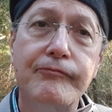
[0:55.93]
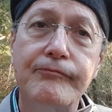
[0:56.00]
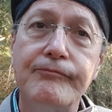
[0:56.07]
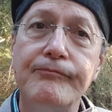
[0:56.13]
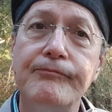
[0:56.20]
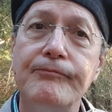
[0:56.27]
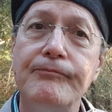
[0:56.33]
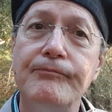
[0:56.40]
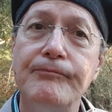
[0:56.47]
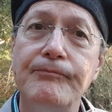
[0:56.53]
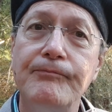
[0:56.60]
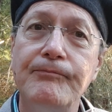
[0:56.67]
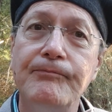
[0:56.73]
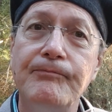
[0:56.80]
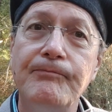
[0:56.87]

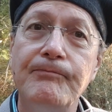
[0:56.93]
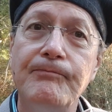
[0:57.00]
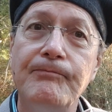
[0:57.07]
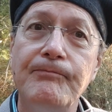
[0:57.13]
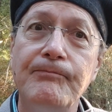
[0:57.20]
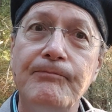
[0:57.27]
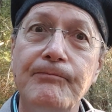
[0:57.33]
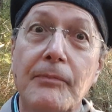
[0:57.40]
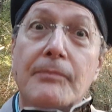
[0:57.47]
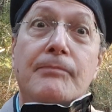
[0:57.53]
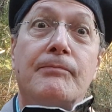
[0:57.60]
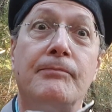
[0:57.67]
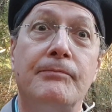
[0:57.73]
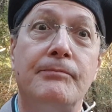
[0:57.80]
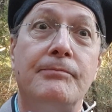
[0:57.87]
[no speech]